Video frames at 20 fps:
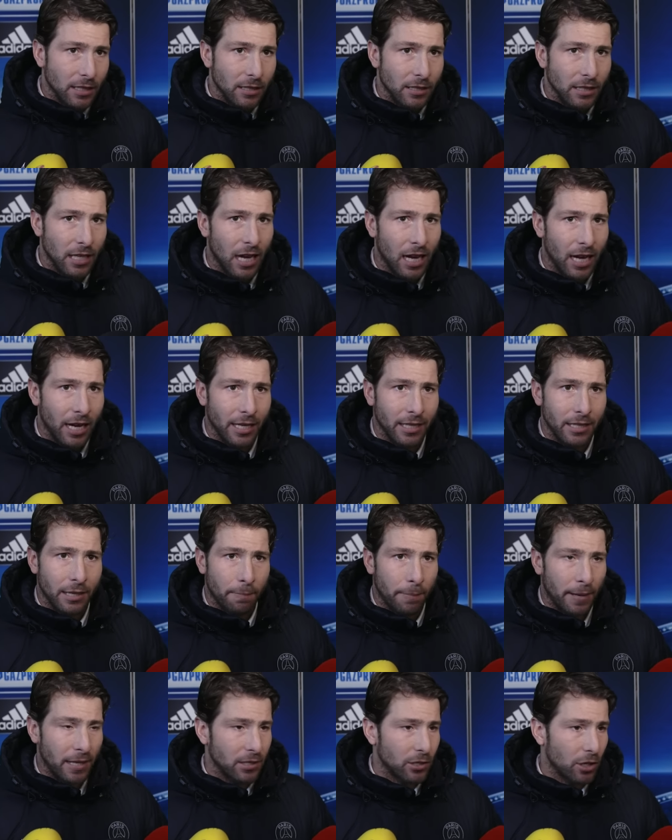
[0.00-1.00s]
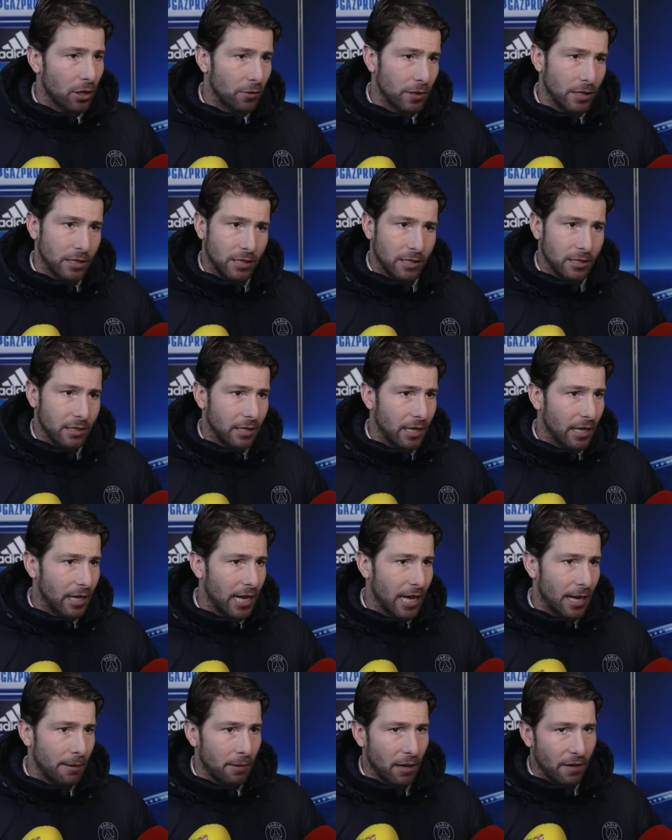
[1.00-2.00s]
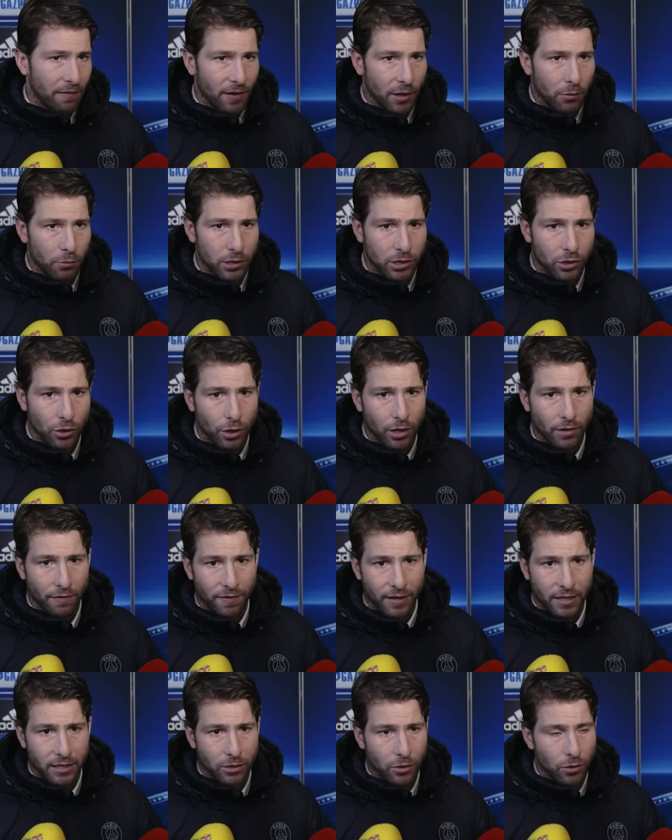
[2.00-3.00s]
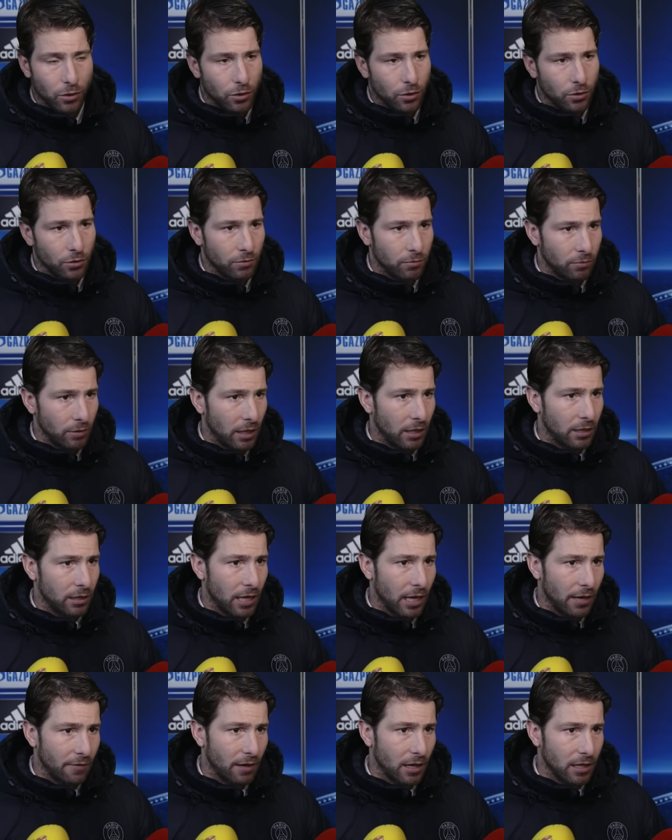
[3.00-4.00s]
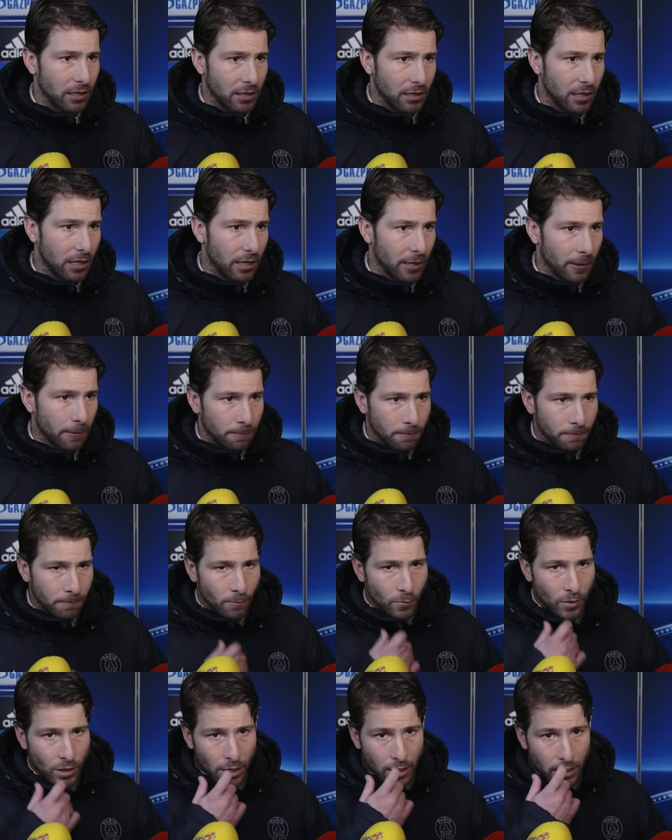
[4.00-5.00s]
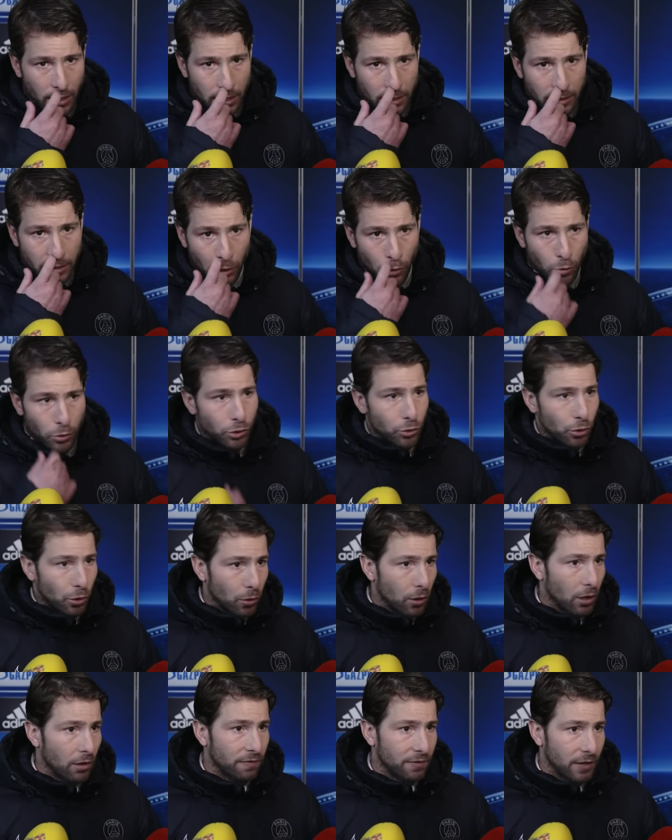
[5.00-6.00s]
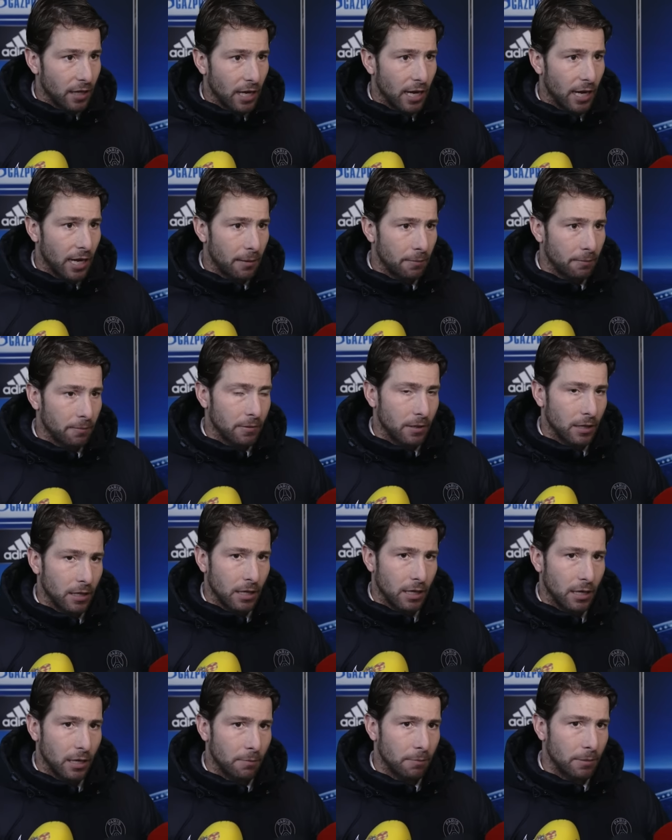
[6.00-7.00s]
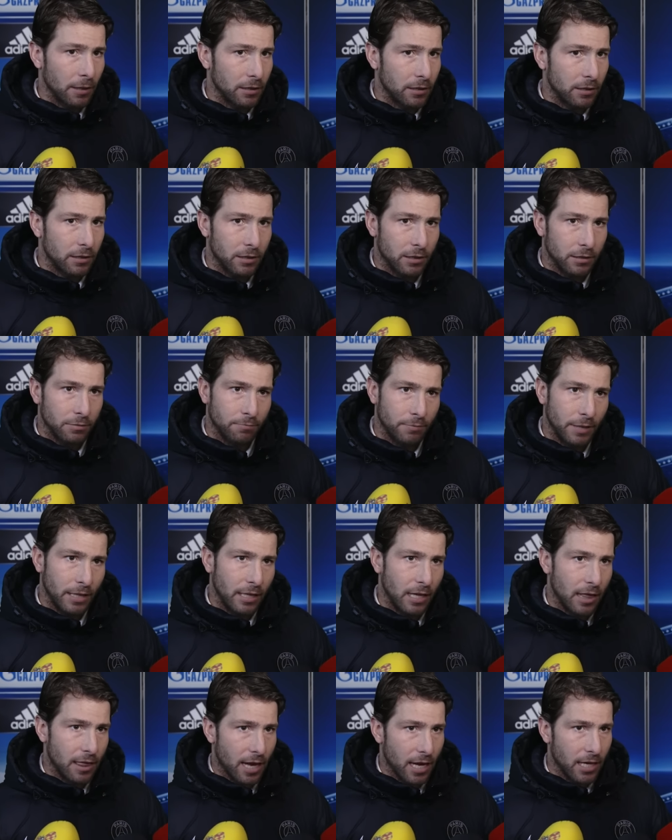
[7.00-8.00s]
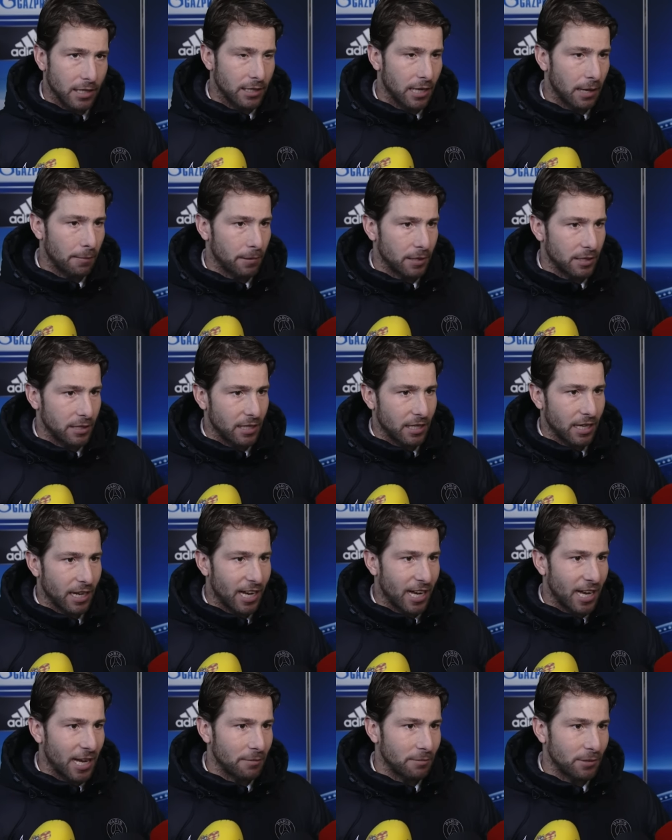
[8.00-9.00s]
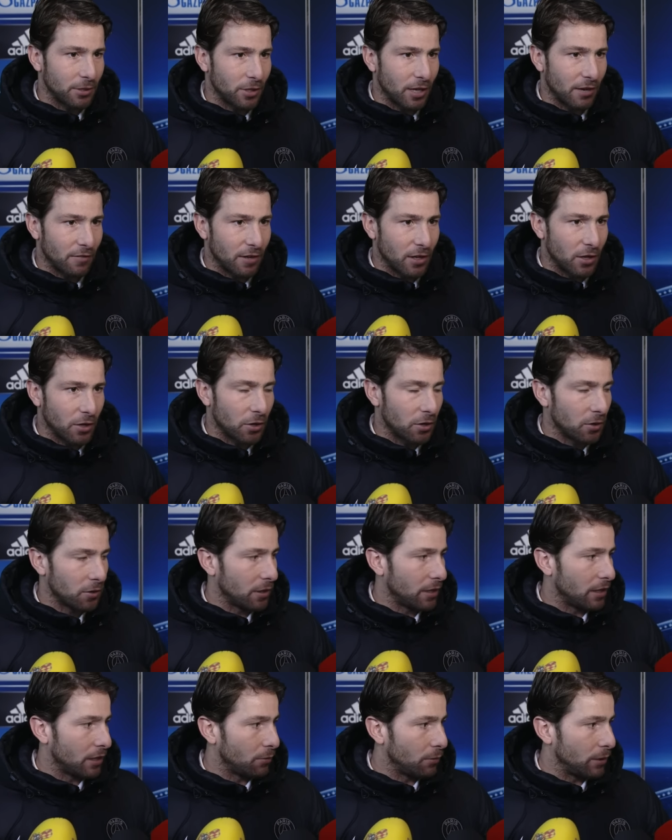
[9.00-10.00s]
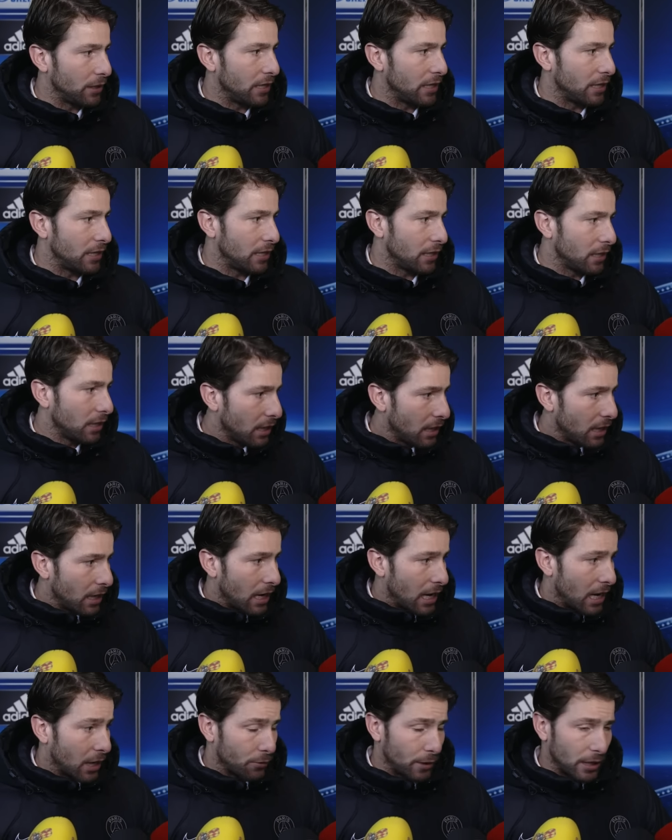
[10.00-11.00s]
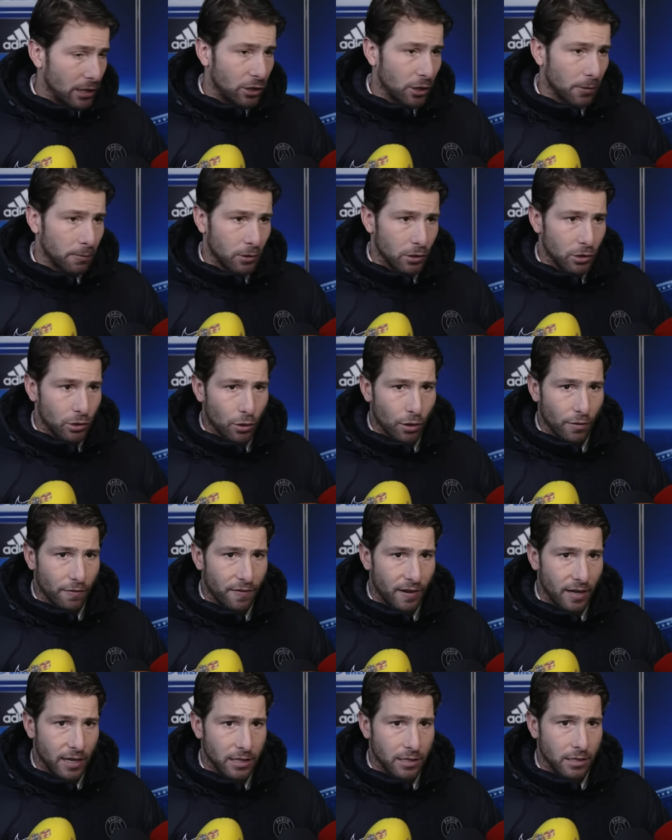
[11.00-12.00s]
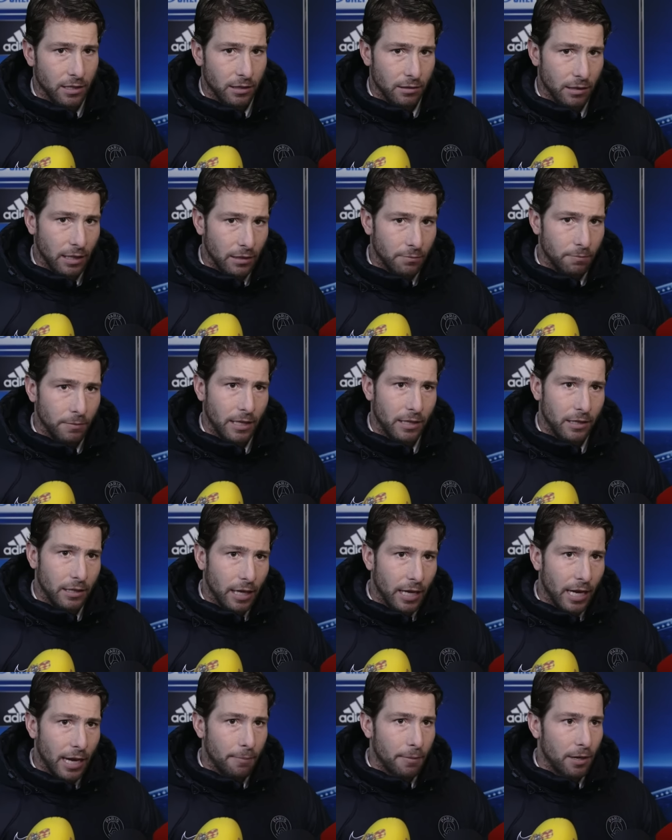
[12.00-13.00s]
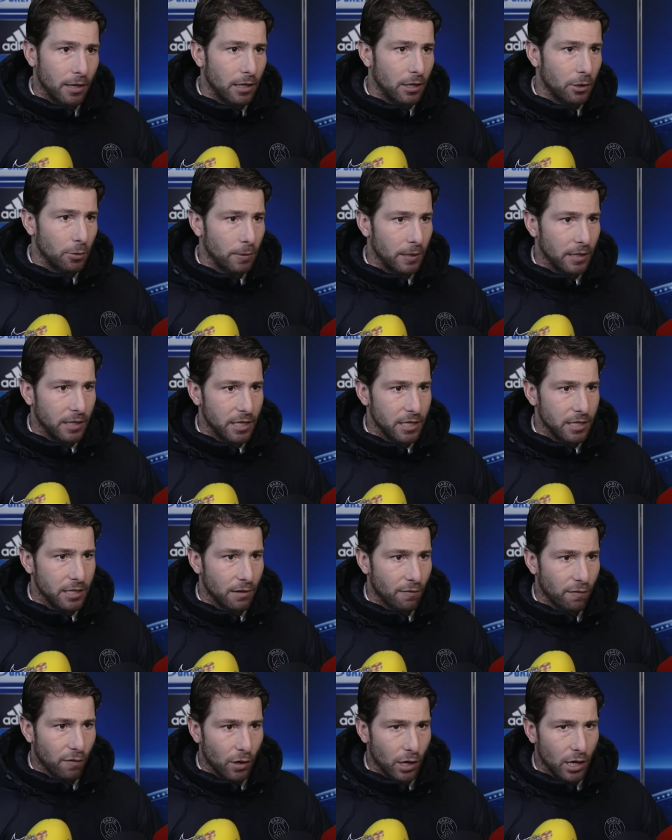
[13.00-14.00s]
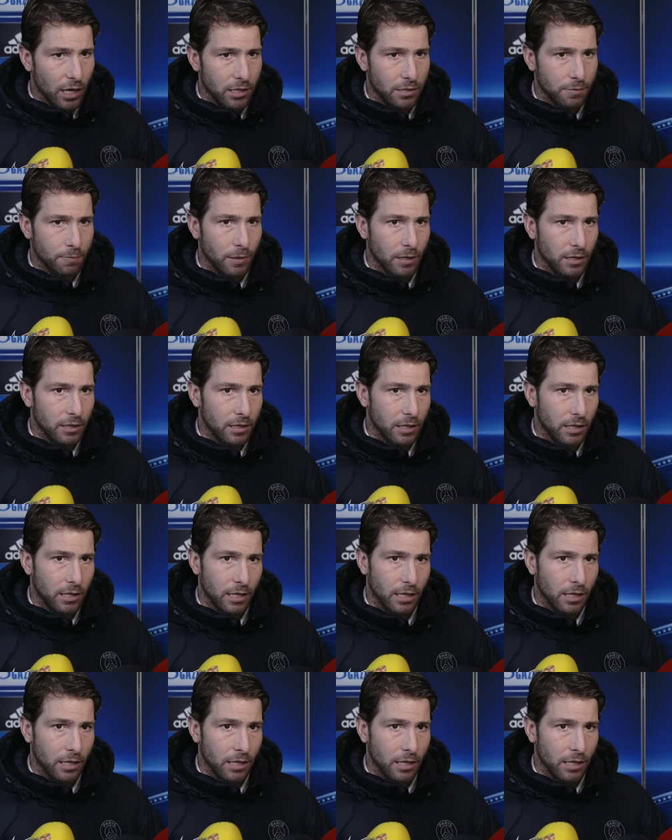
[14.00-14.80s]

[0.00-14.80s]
No, it depends always the game. I think we scored a fast goal. It gave us the the control of the game, uh, but many things happens in the games. You never know. Uh, we did a great job to score fast uh, that made the game a little bit easier for us but uh,